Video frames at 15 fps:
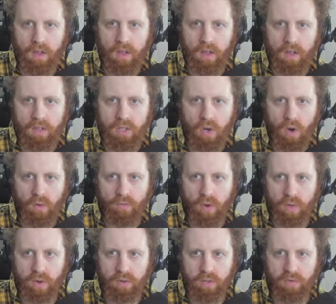So
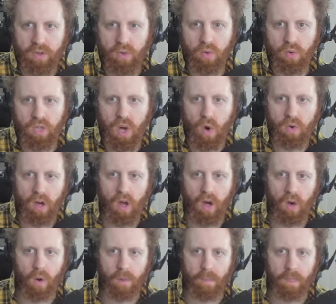for those of you who don't
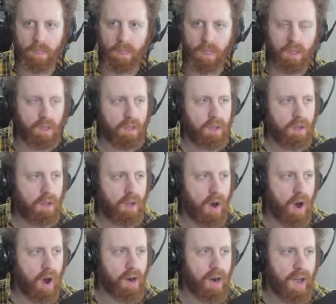know,
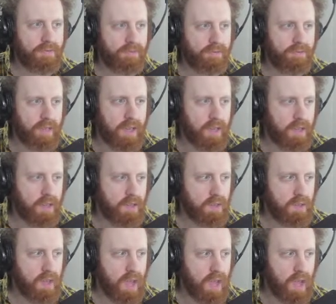RF
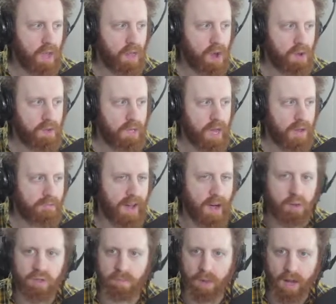is a longtime
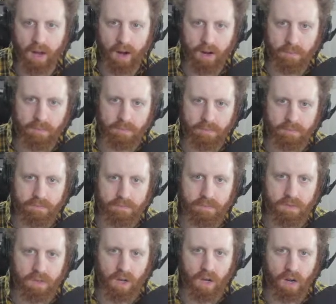Faust player,
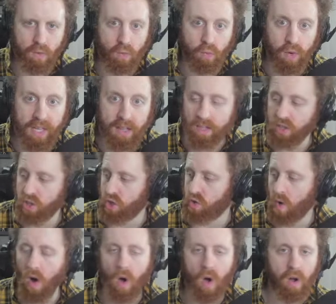really
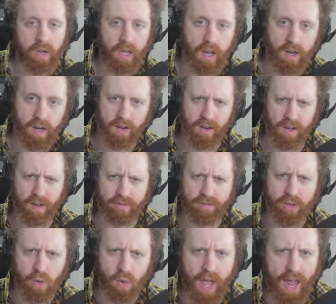strong in a
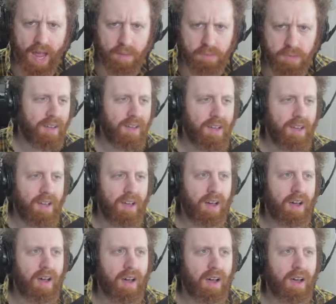few games,
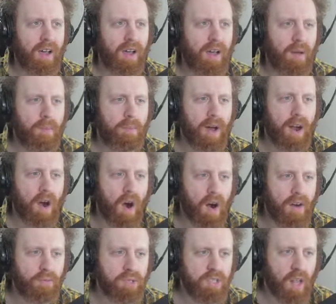but
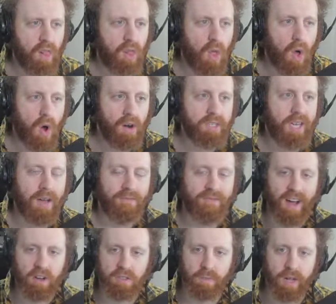RF was a longtime
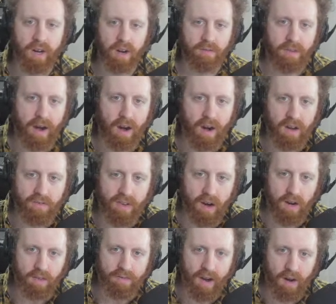Faust player, very,
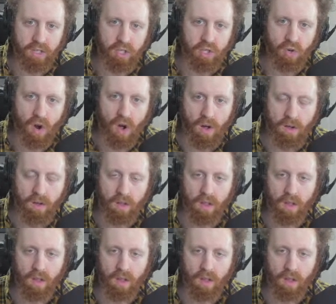very, very strong,